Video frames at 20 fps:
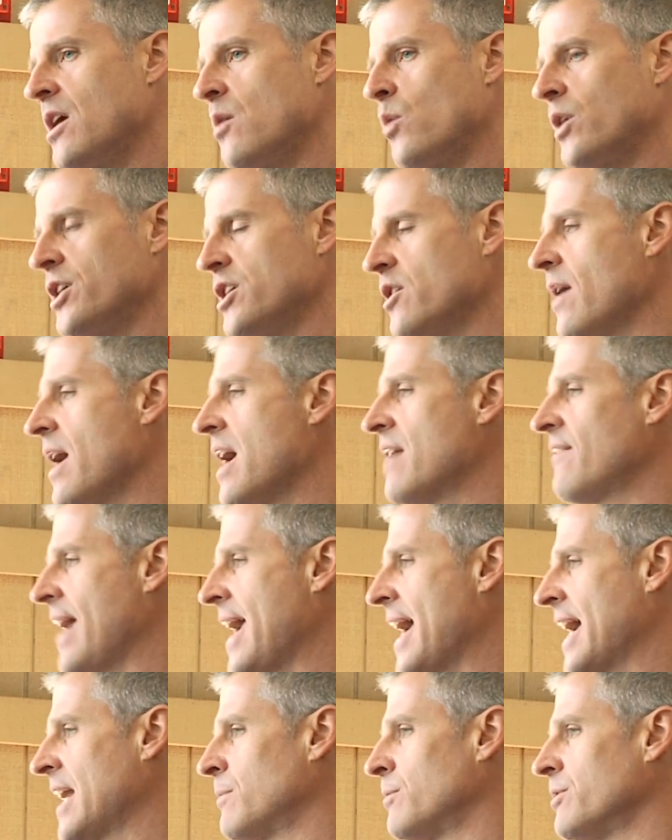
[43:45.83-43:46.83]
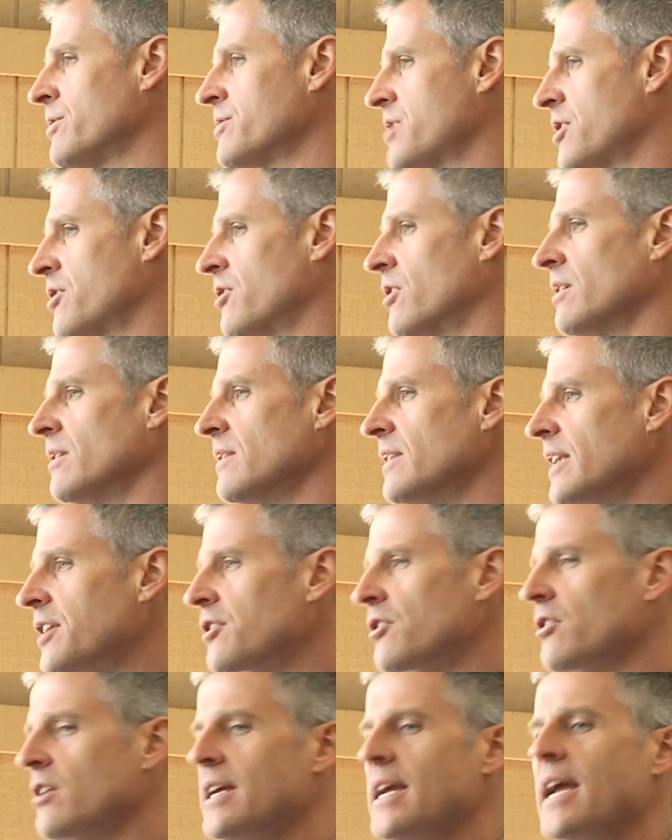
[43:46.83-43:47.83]
where you have animals that are
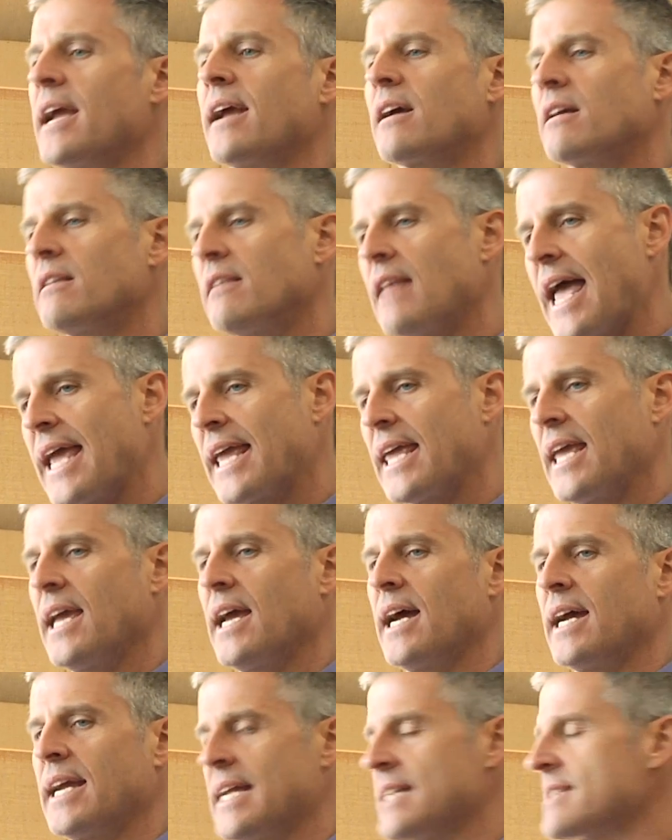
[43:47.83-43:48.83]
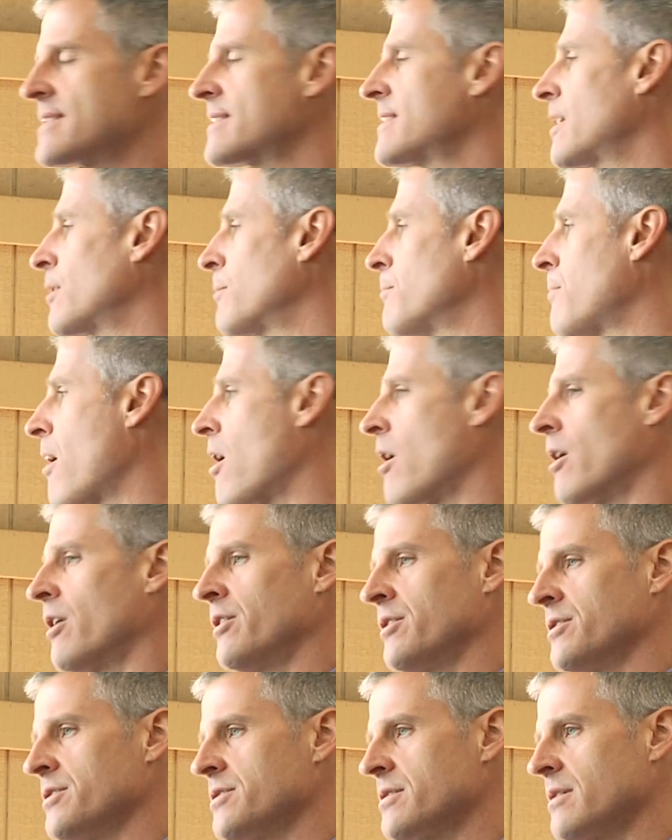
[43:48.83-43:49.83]
literally clanking against their
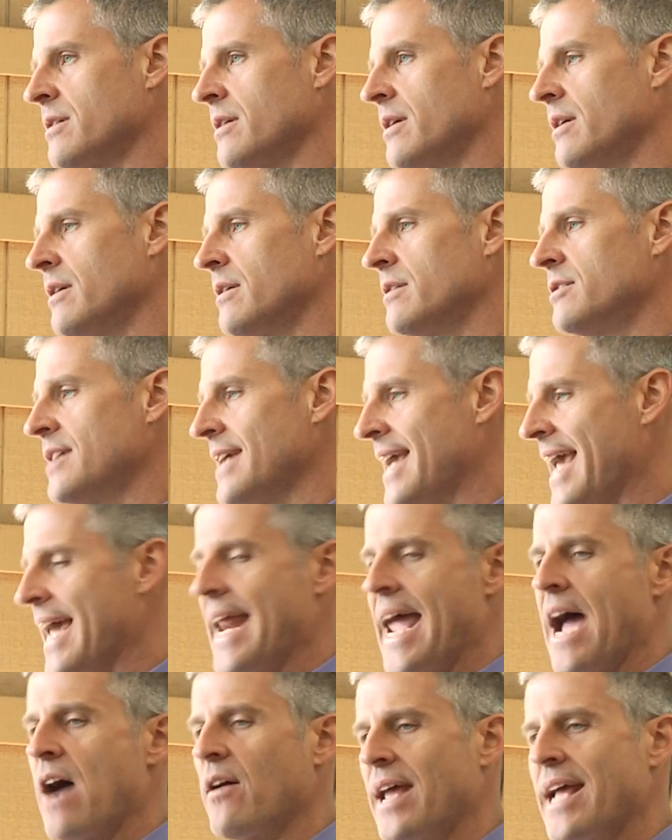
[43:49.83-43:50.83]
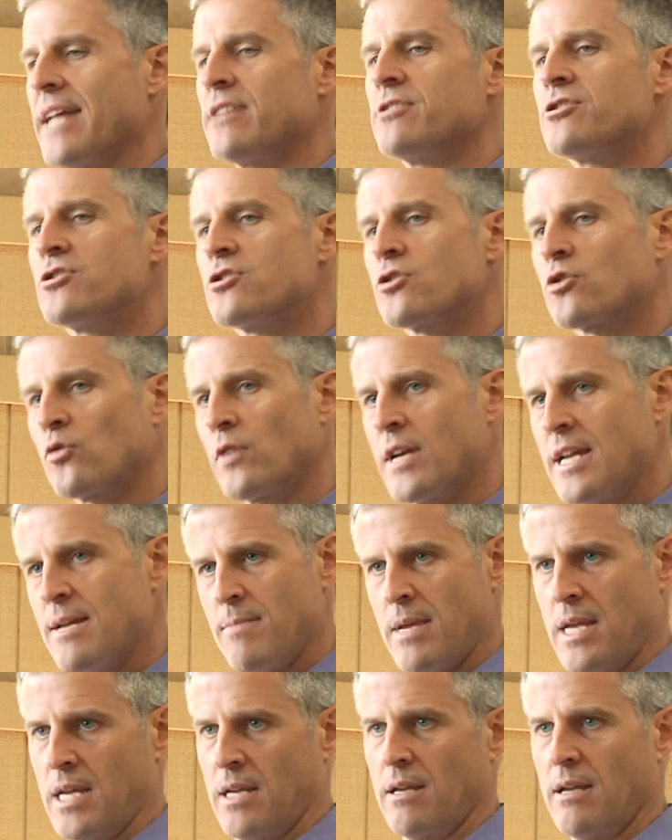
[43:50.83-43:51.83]
bars to get out and
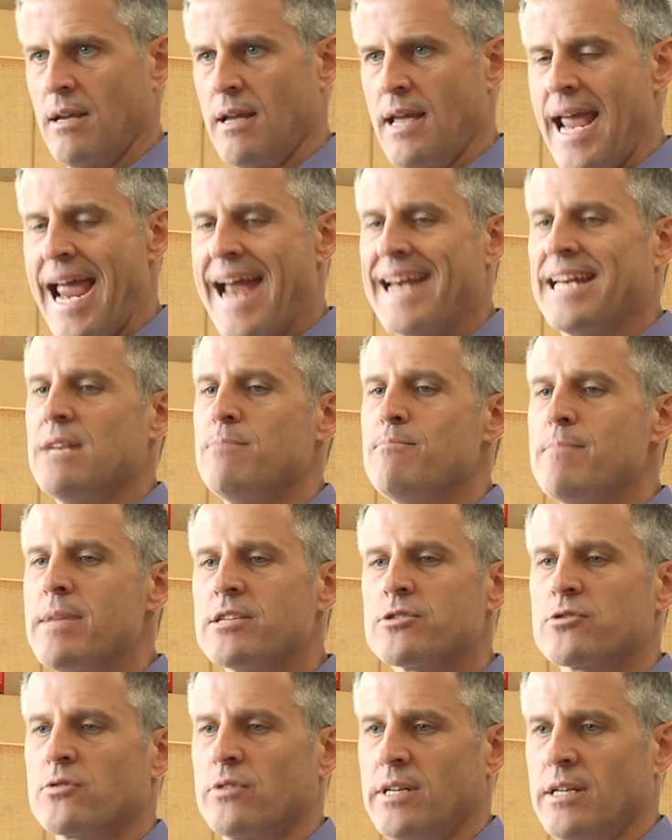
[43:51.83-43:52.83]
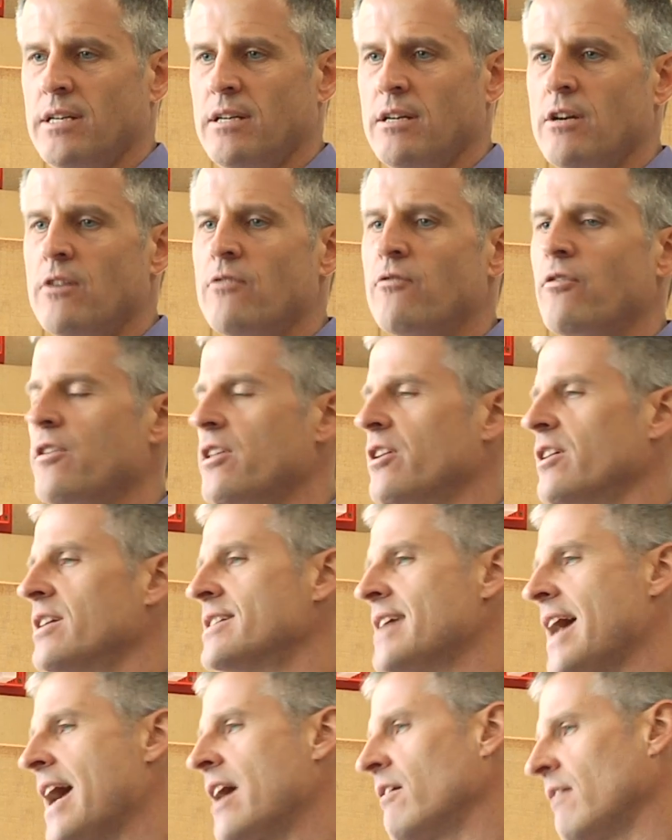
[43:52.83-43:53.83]
screaming and in misery for their
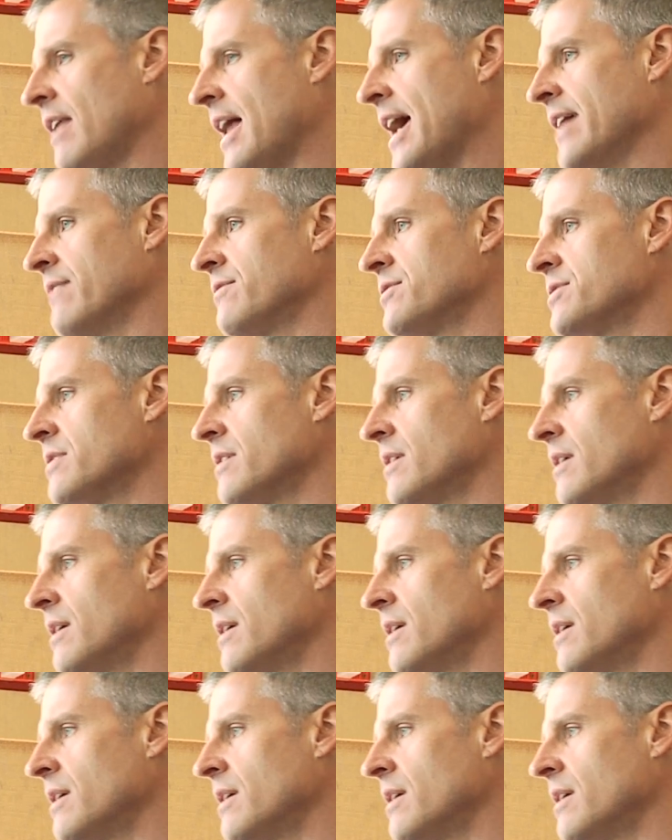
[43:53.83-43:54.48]
entire lives.